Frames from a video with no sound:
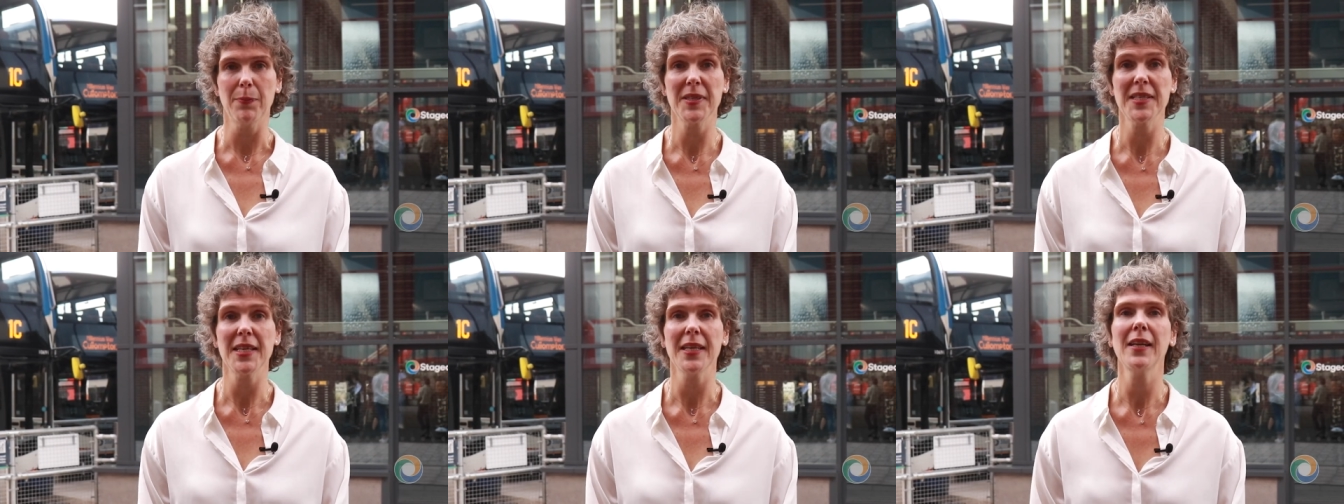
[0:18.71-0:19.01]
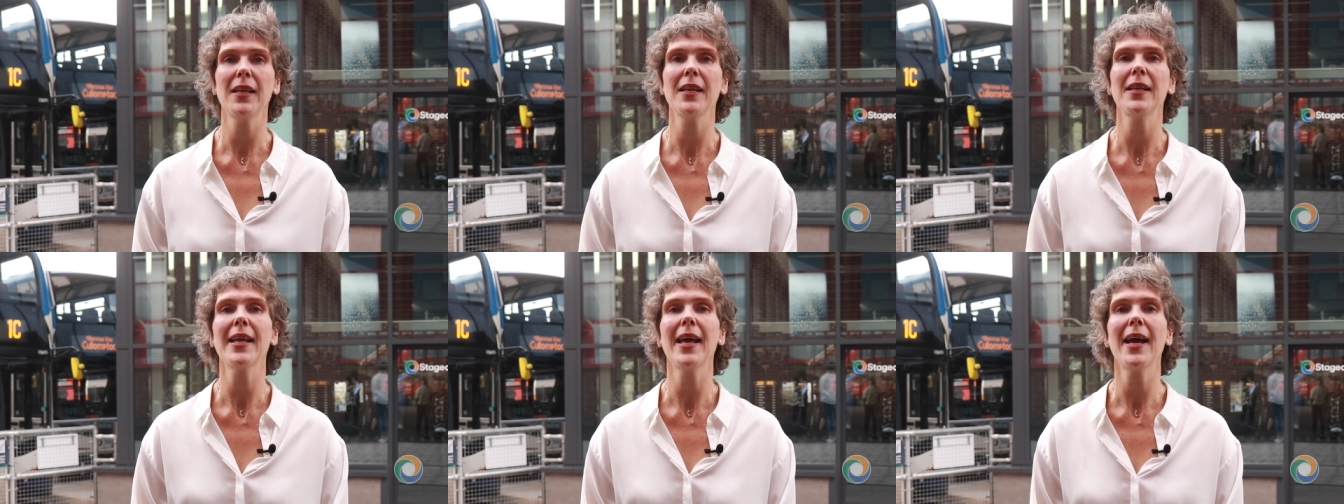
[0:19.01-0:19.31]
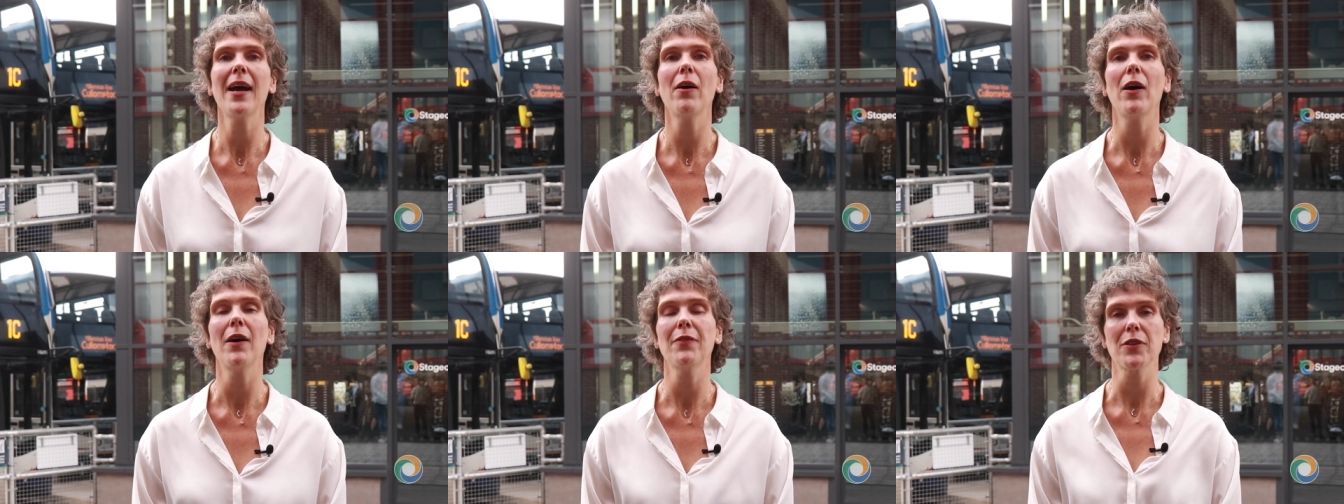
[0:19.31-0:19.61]
particularly
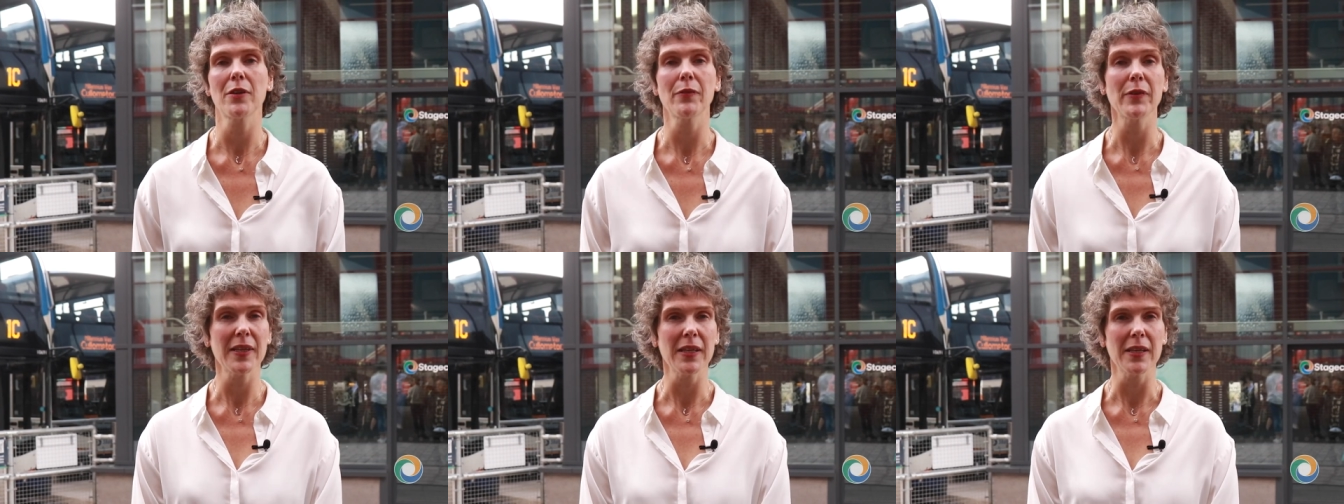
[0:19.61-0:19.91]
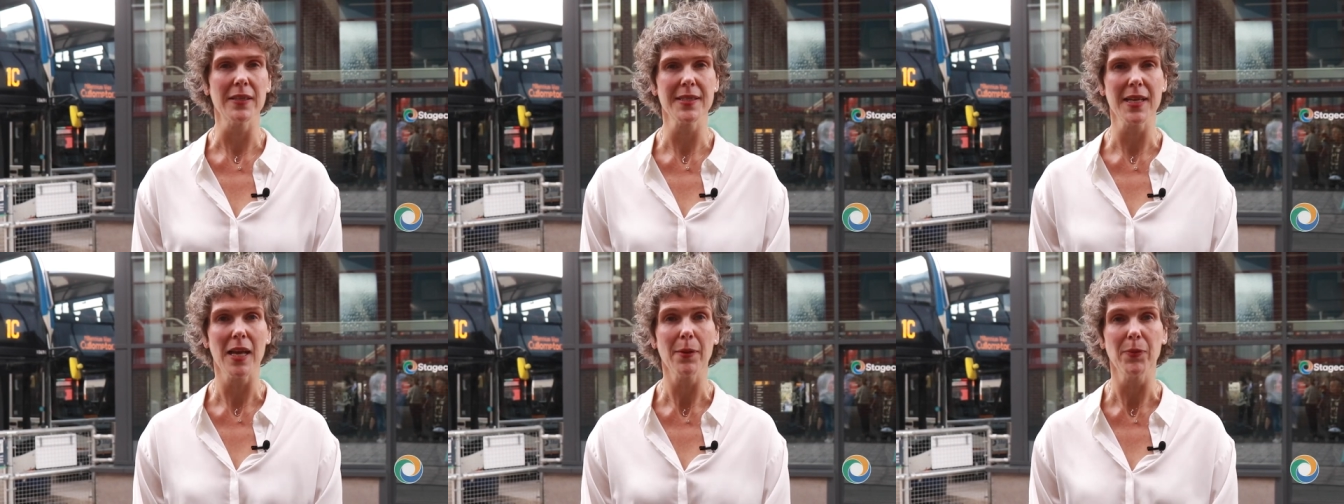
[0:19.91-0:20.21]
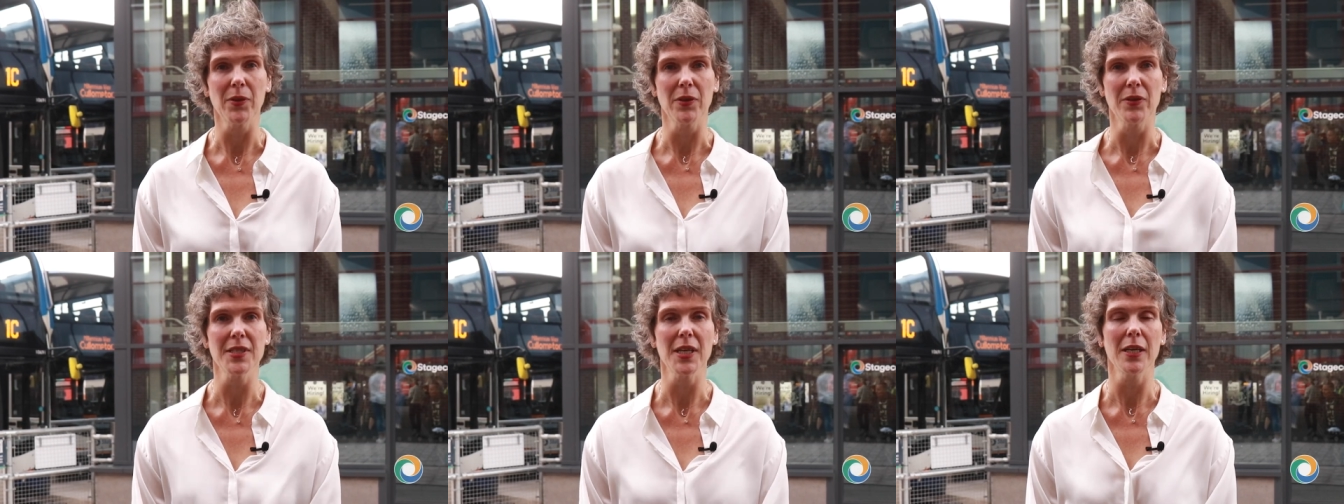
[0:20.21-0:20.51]
now after everything that's
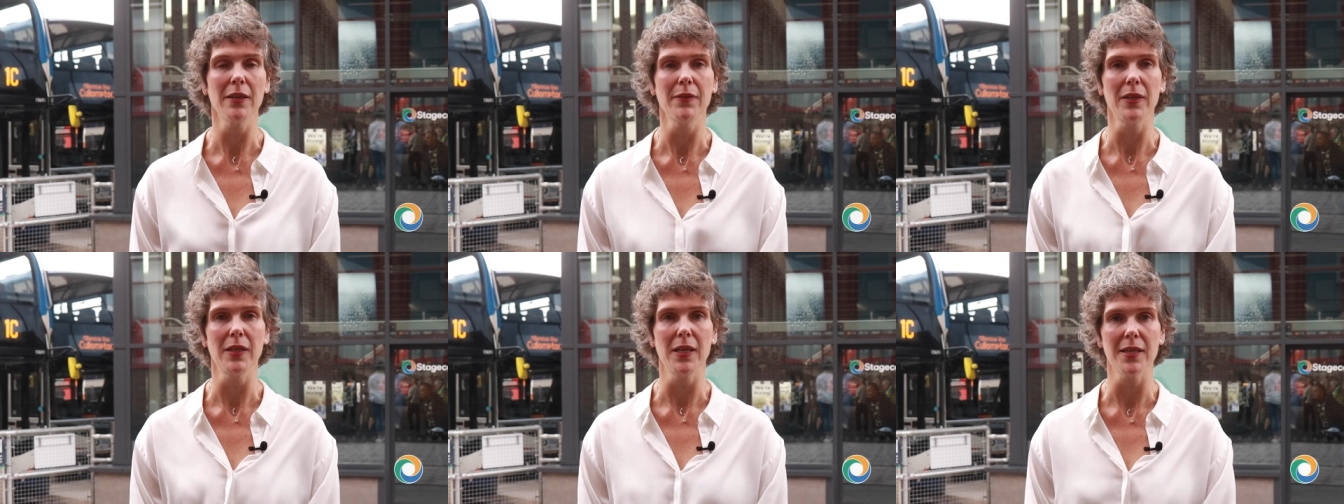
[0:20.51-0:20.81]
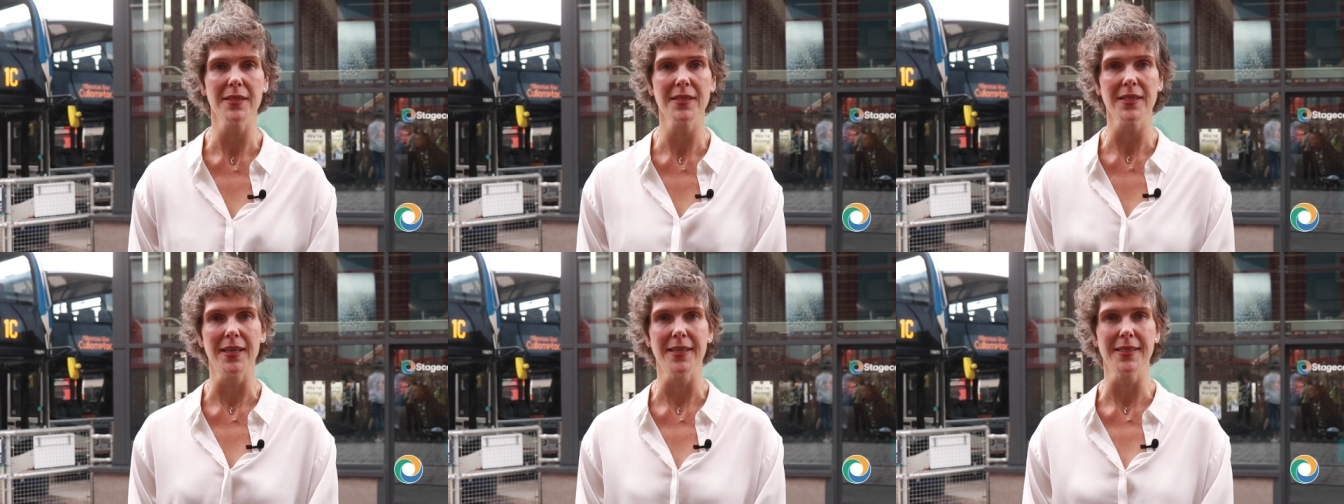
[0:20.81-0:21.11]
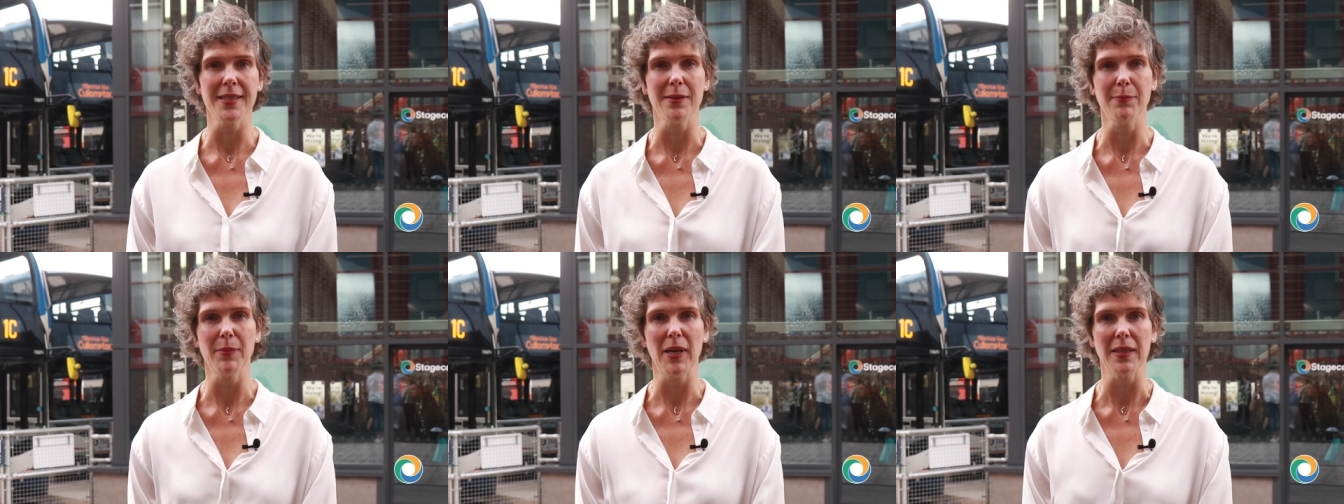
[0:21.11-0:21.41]
happened over the last
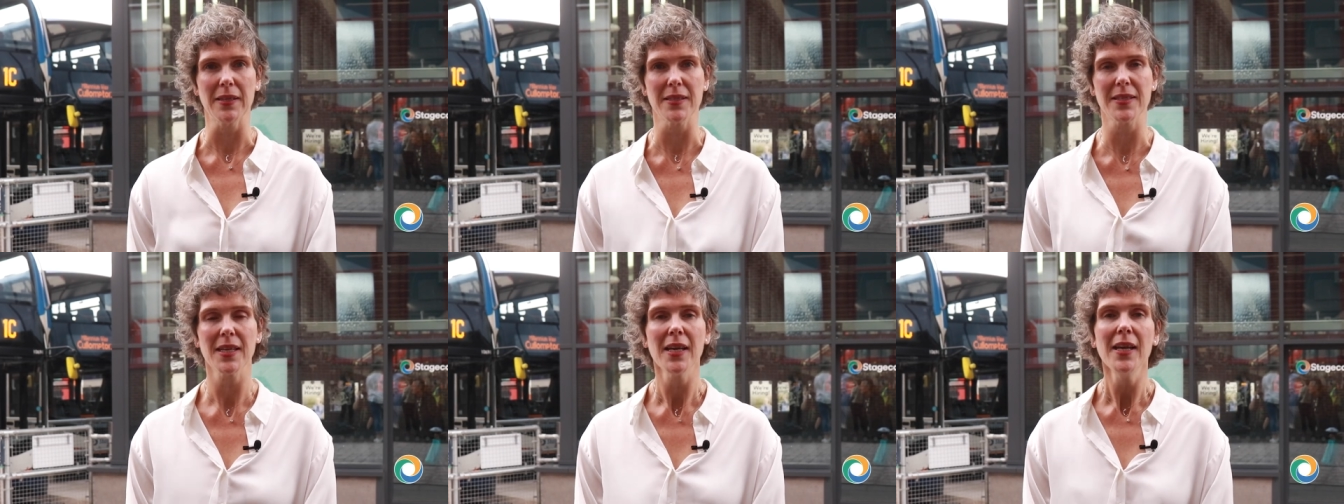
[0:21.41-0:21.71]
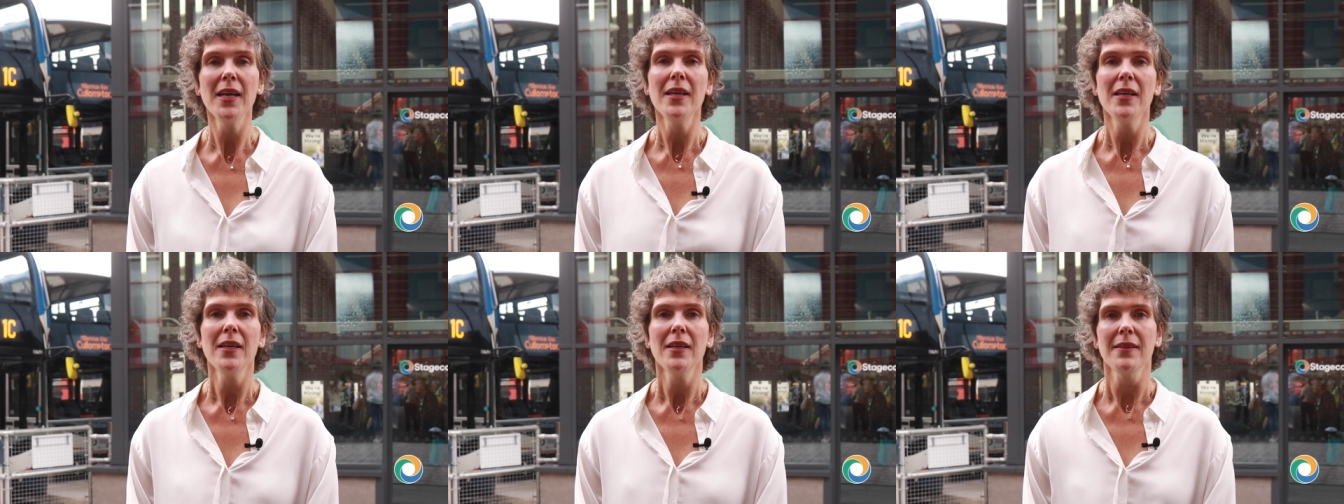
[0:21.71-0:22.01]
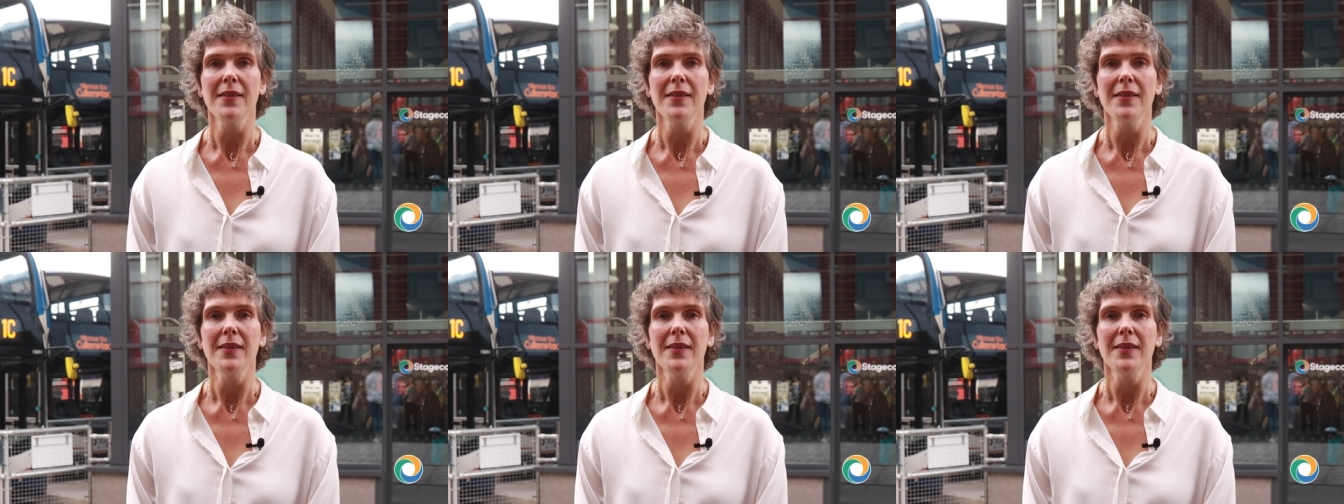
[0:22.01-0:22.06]
18 months.